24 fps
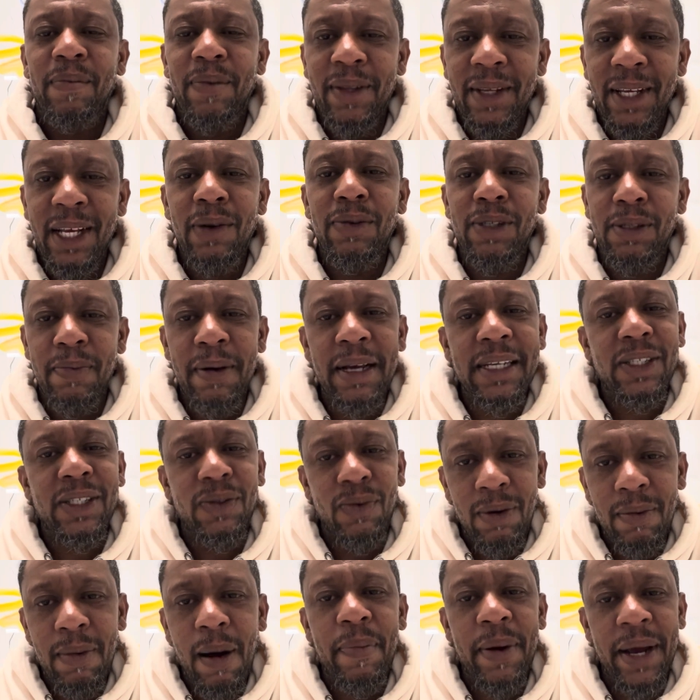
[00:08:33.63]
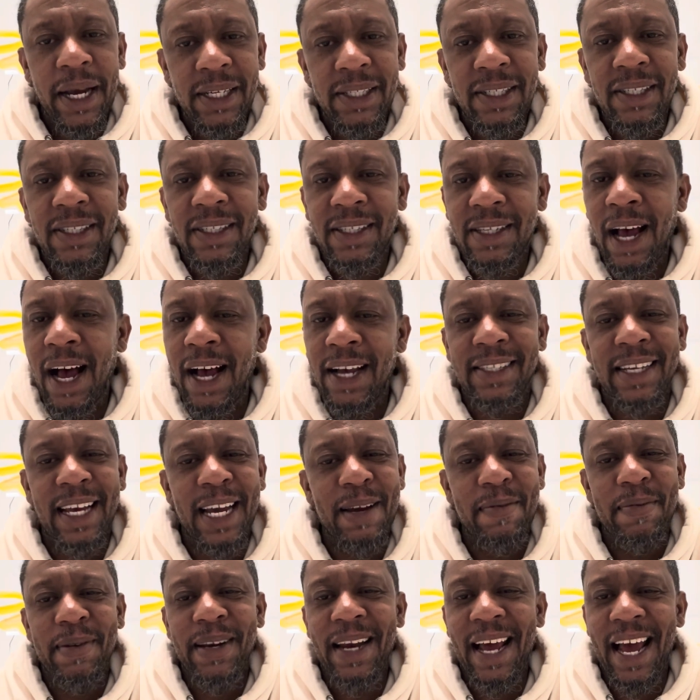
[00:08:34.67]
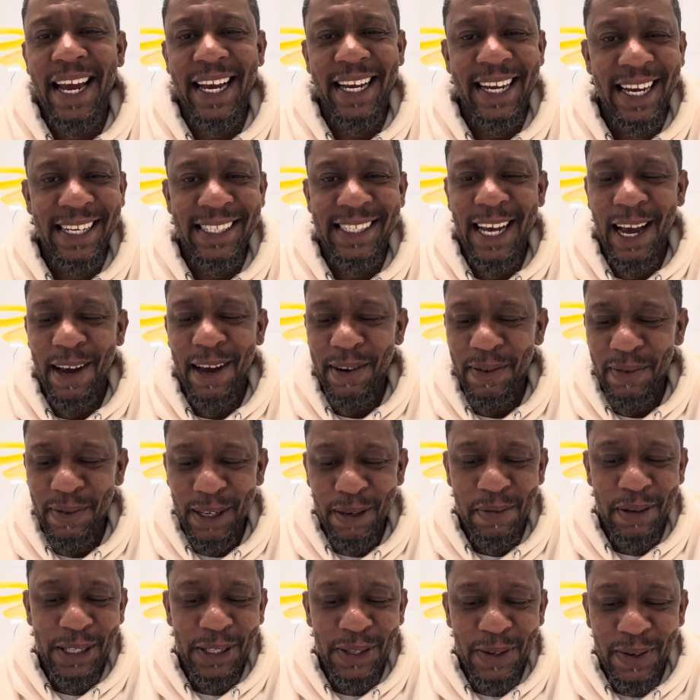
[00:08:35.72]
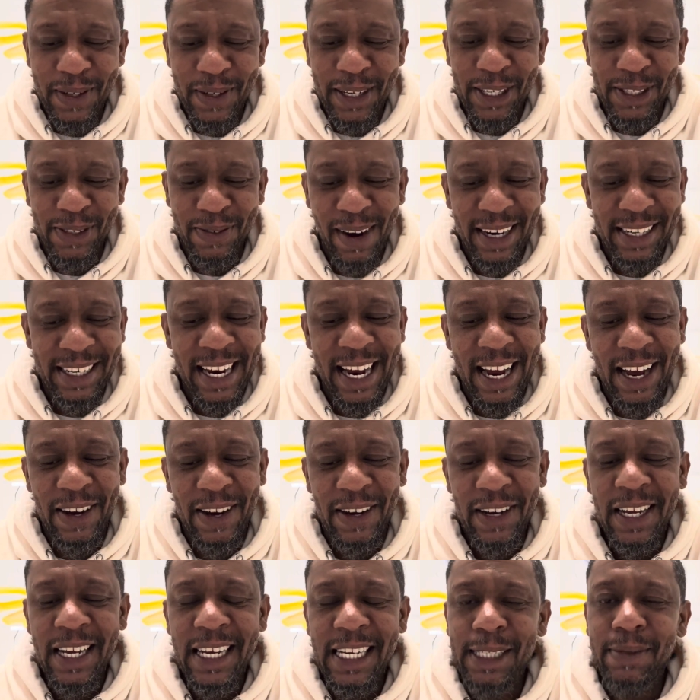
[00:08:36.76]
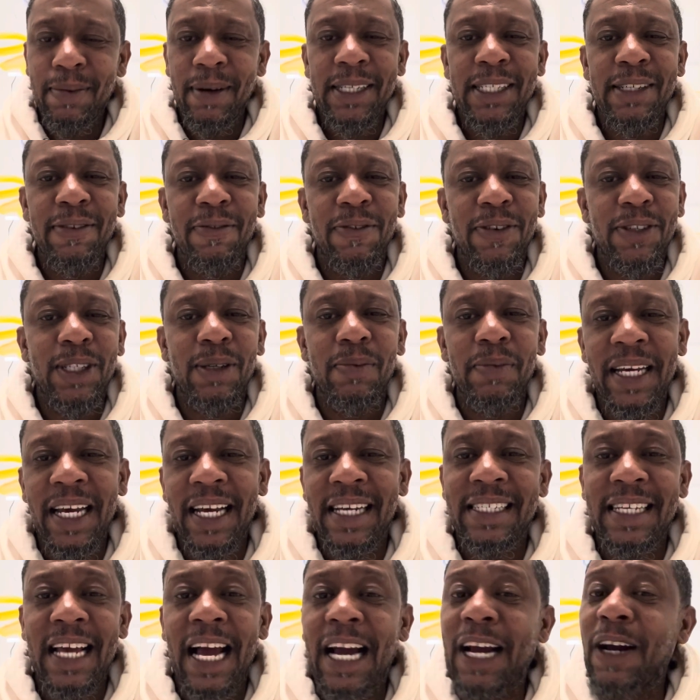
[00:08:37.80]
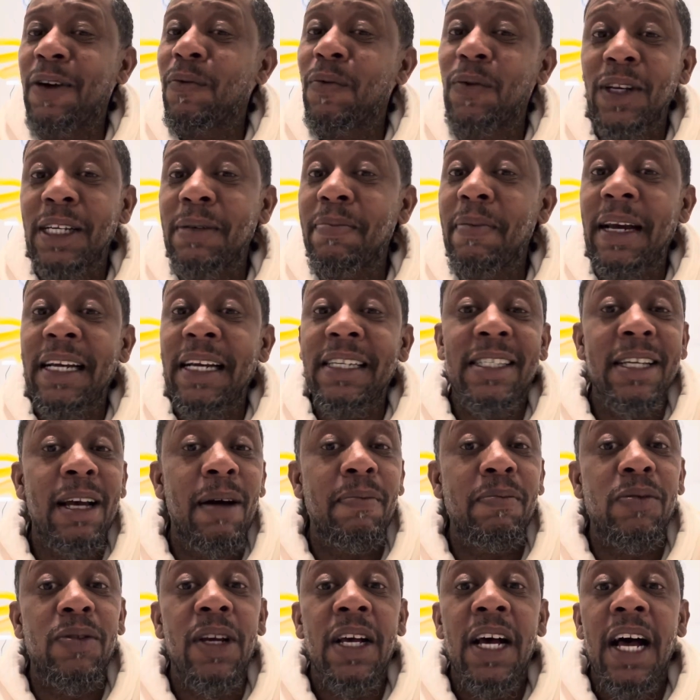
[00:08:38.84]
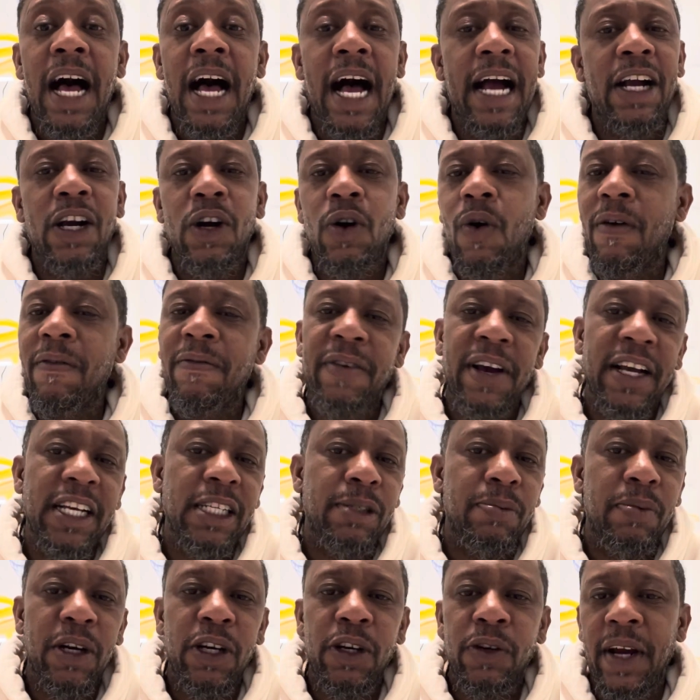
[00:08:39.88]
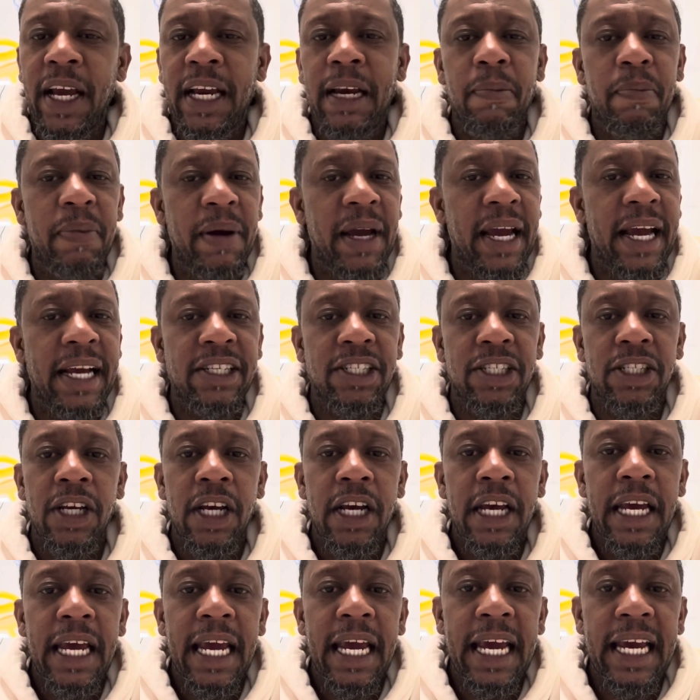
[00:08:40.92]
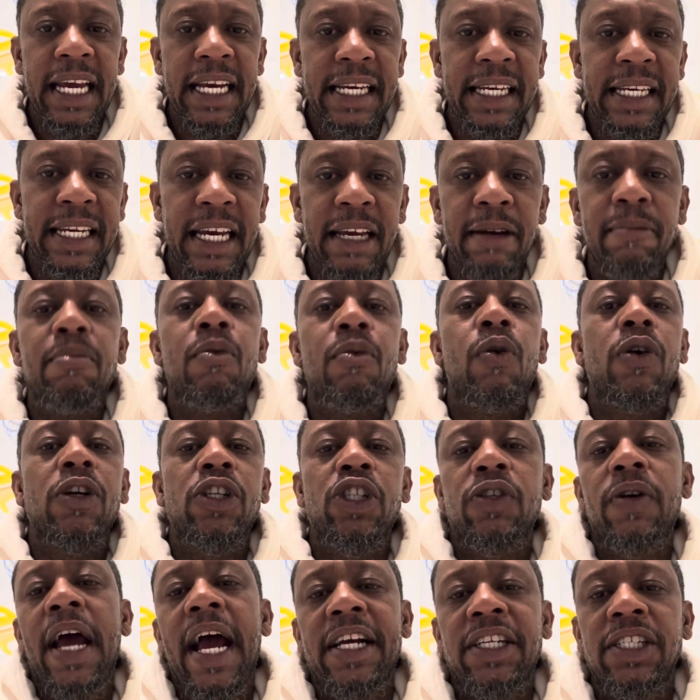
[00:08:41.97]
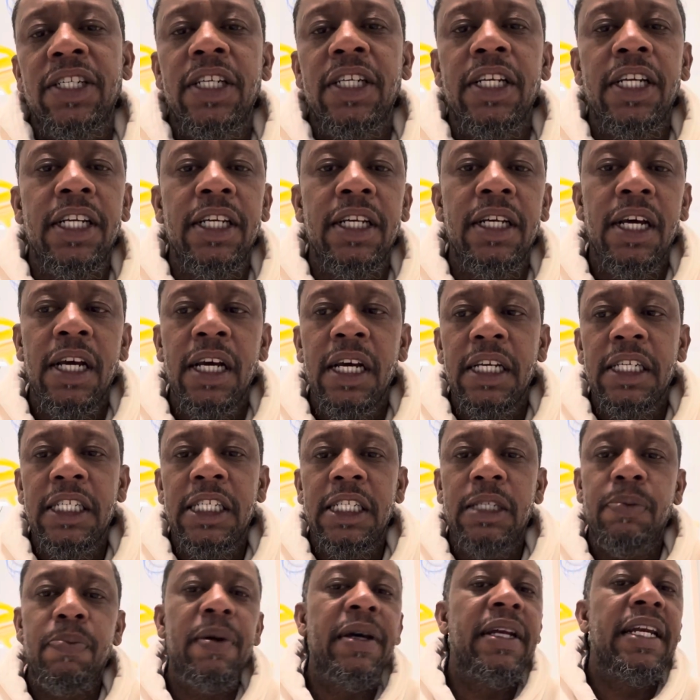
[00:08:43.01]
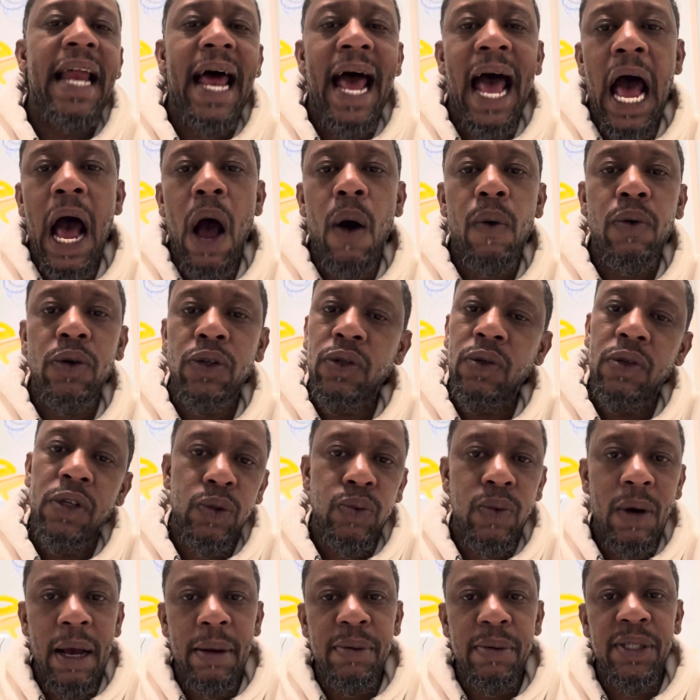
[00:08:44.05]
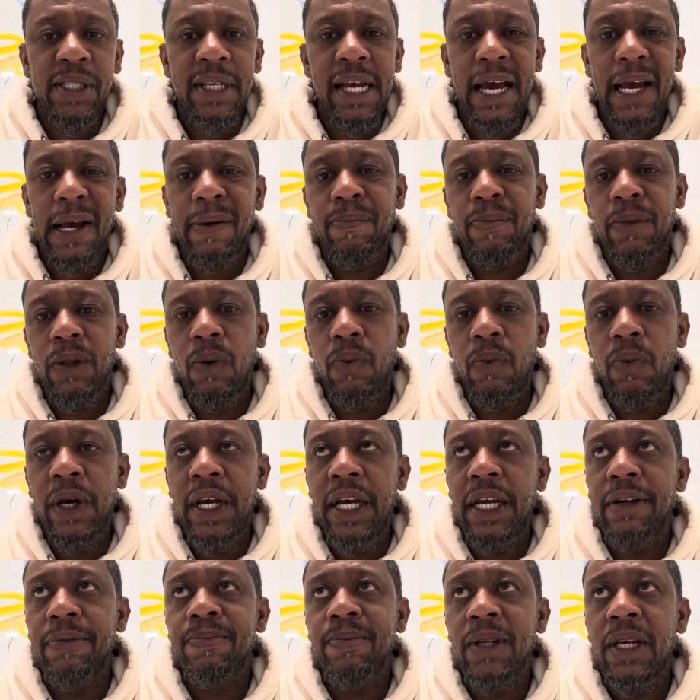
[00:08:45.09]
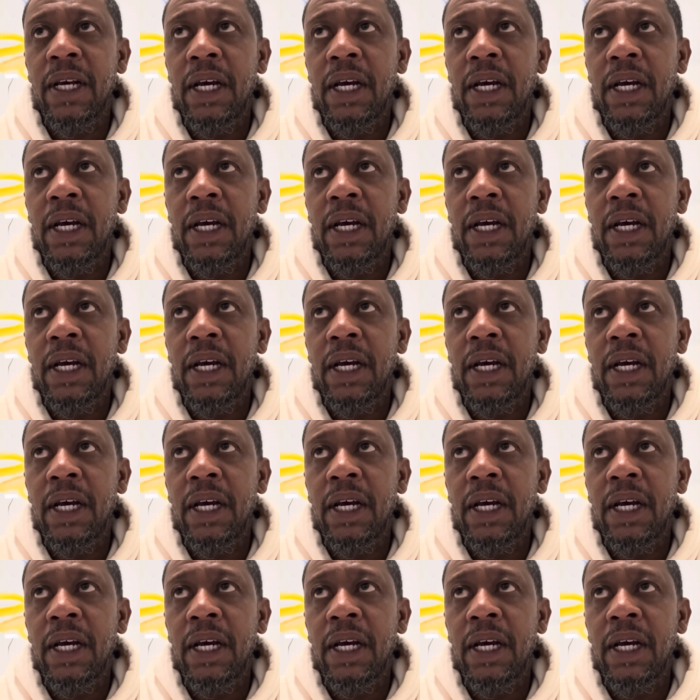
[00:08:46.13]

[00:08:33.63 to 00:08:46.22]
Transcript: it was messing with my patience. I was like, man, I ain't got time to really be doing this right now, especially for some kicks. I could really make something. I can go on Facebook and create a page and get more traction than spending hours on this website when